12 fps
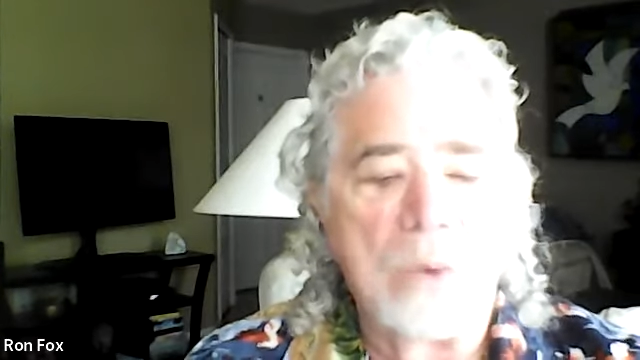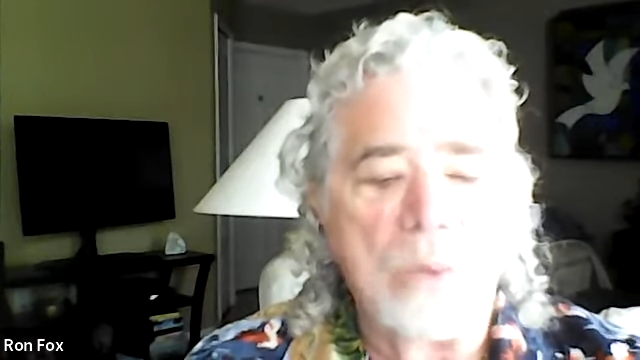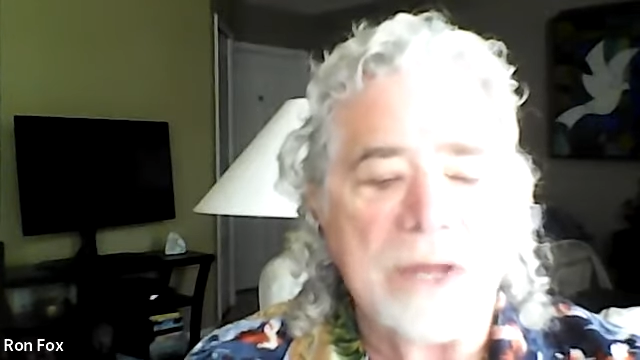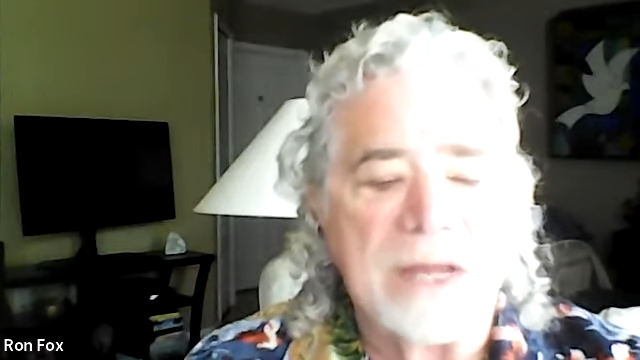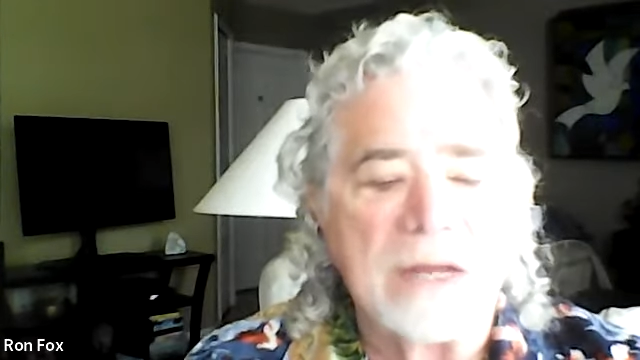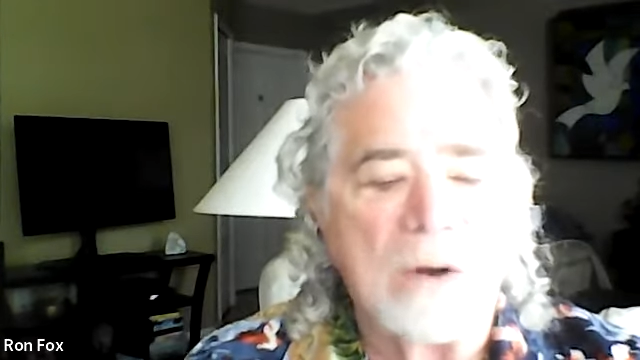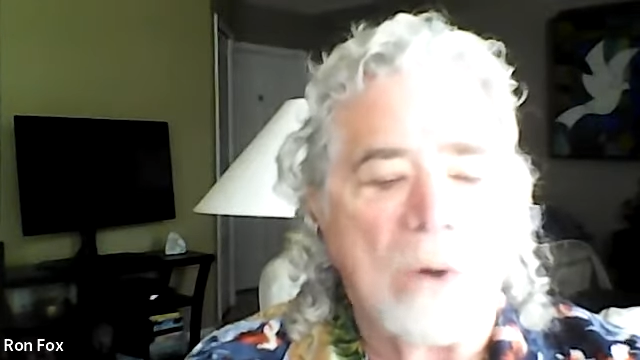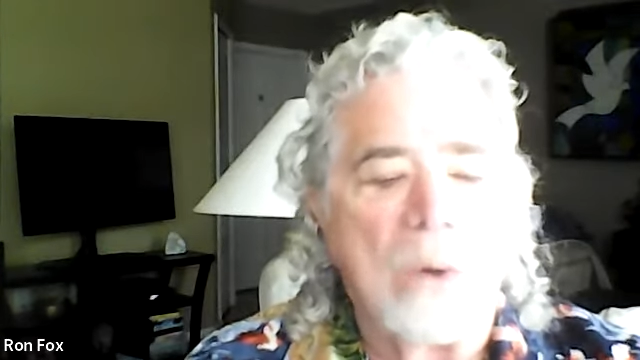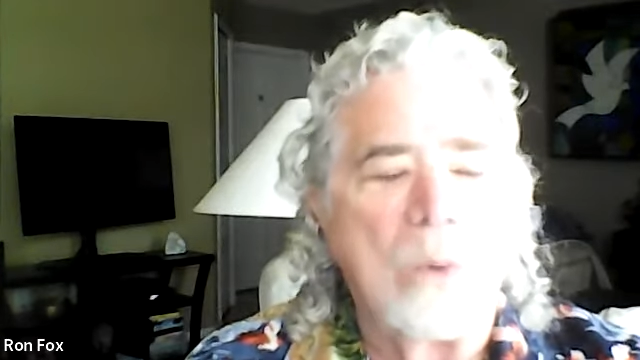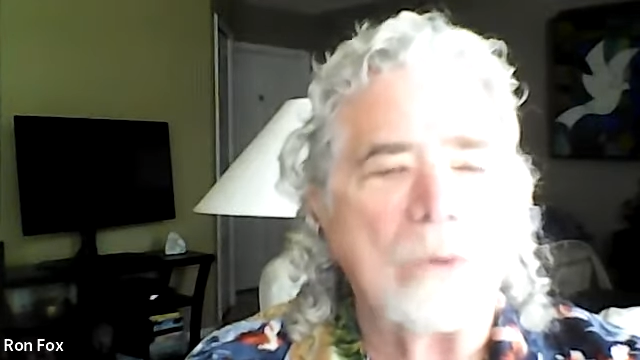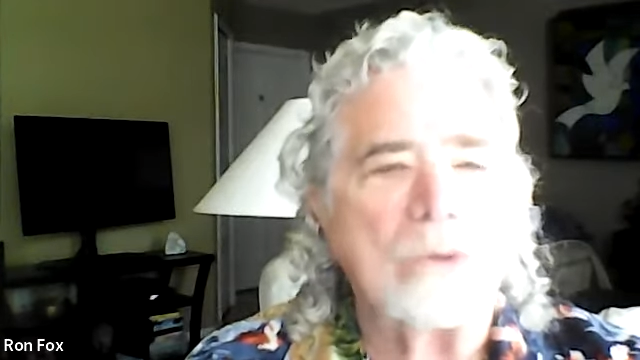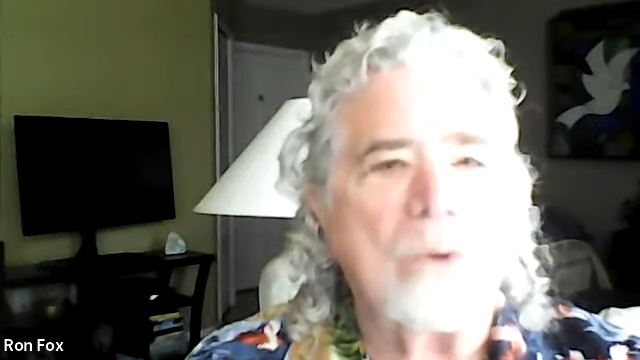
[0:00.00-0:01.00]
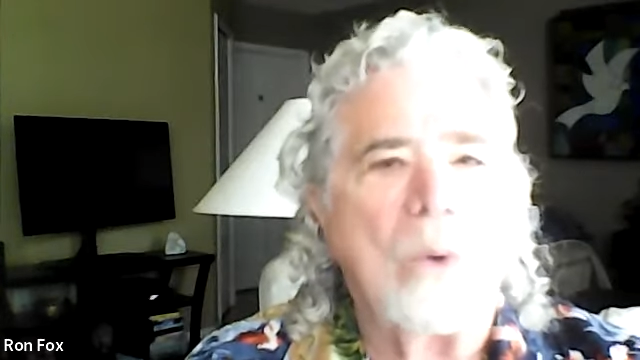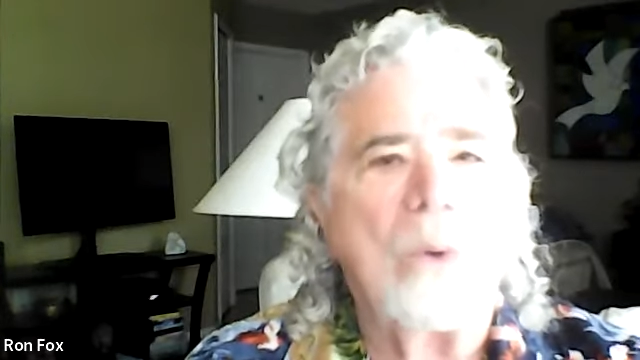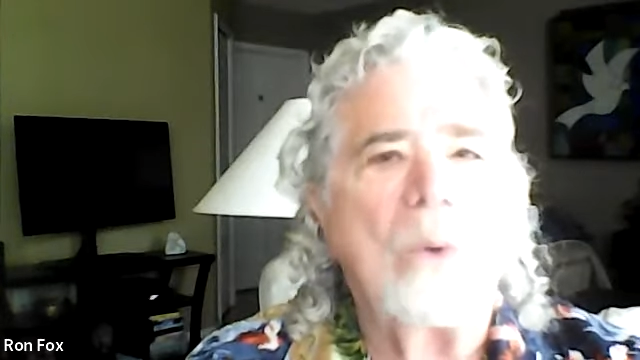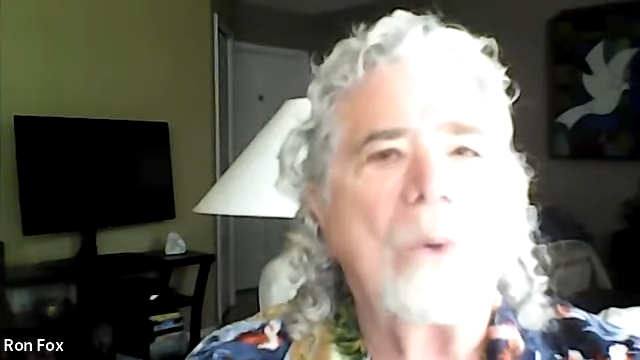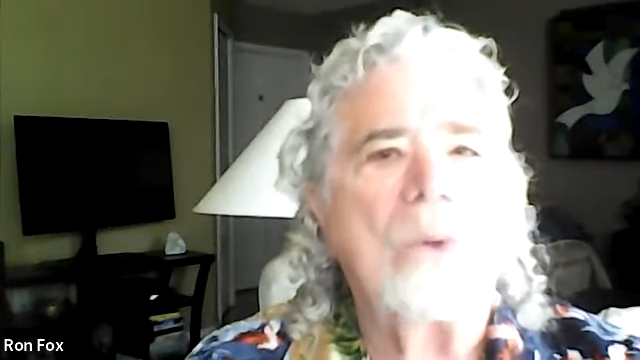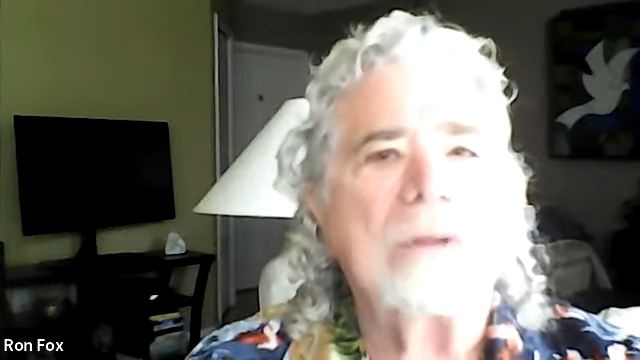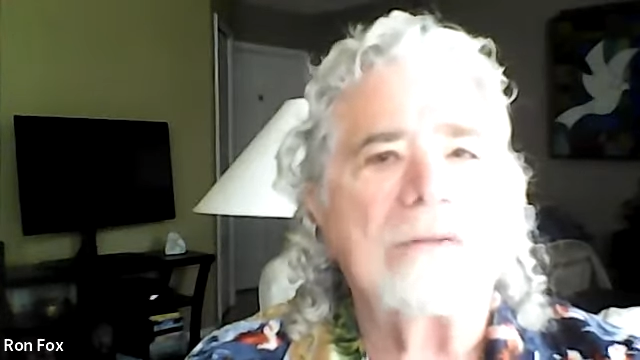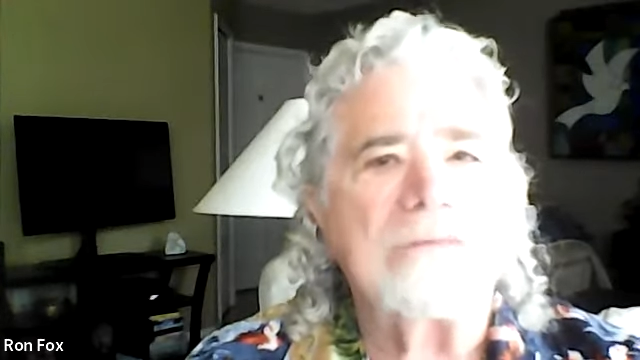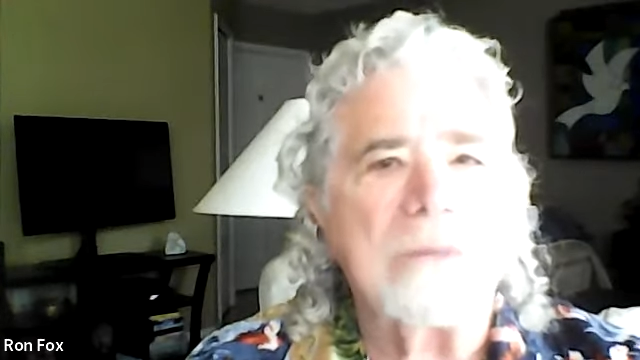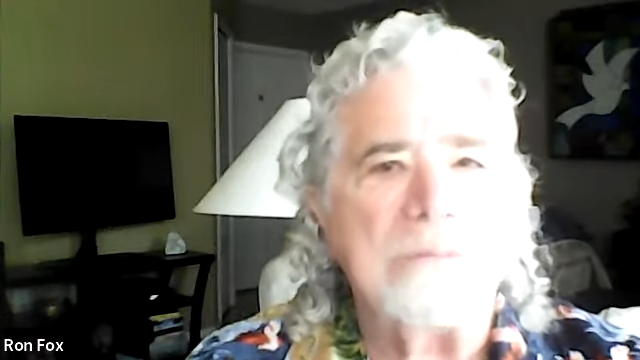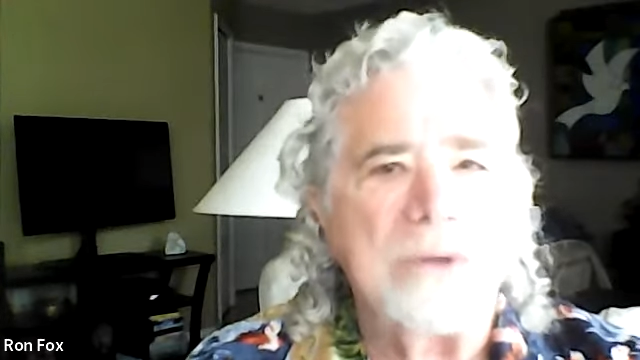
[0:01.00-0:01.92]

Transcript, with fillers: We can hold all of the